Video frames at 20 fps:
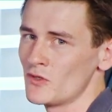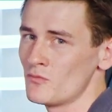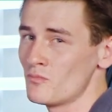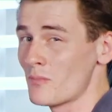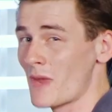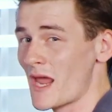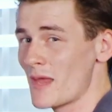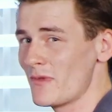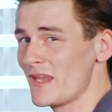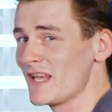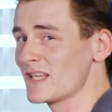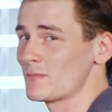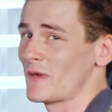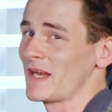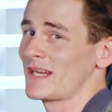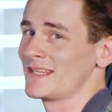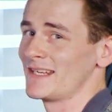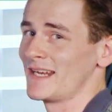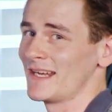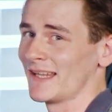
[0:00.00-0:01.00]
you may be
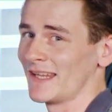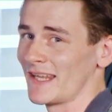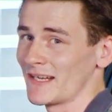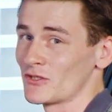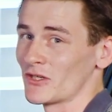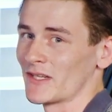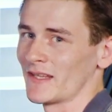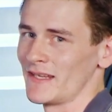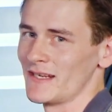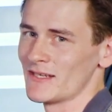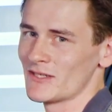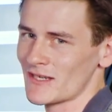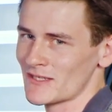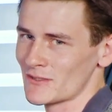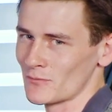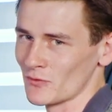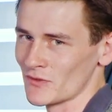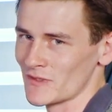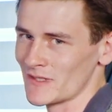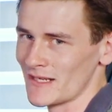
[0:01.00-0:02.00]
expecting electrically
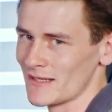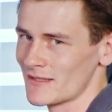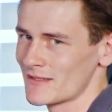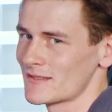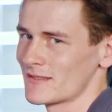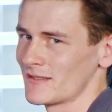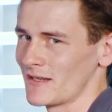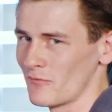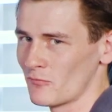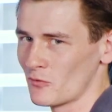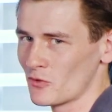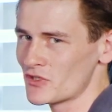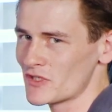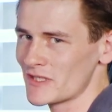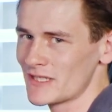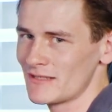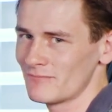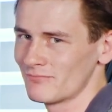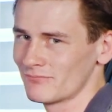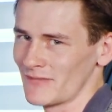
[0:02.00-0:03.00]
adjustable seats.
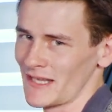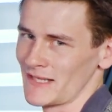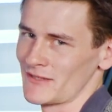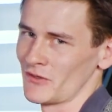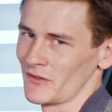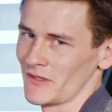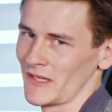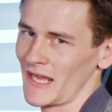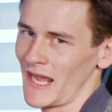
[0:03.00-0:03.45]
Unfortunately, that's not the